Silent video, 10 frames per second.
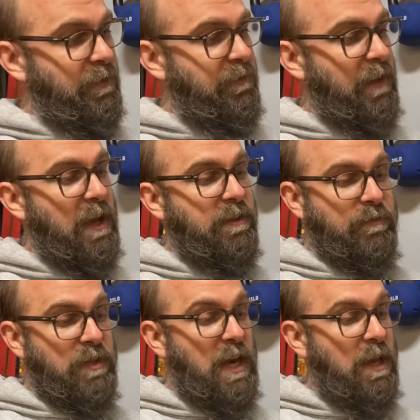the size of
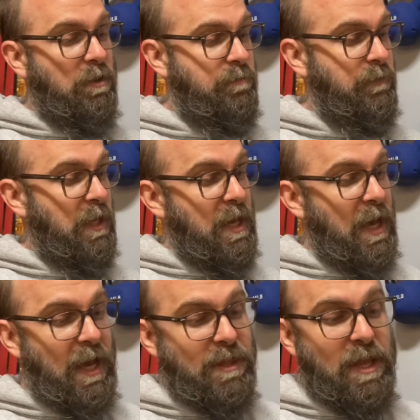a nail,
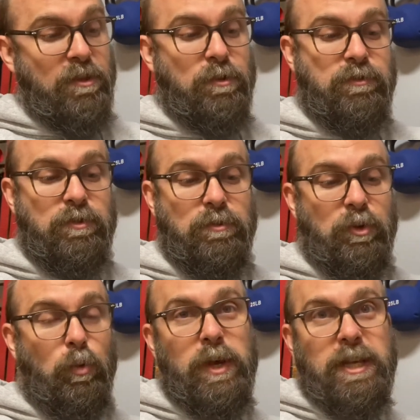and then those two
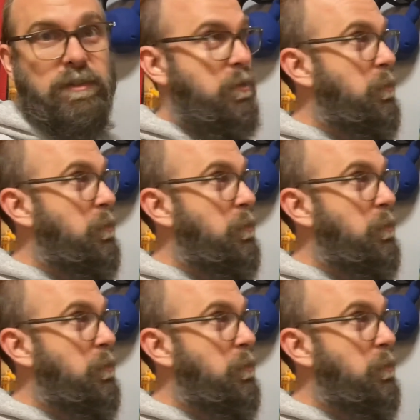little wings will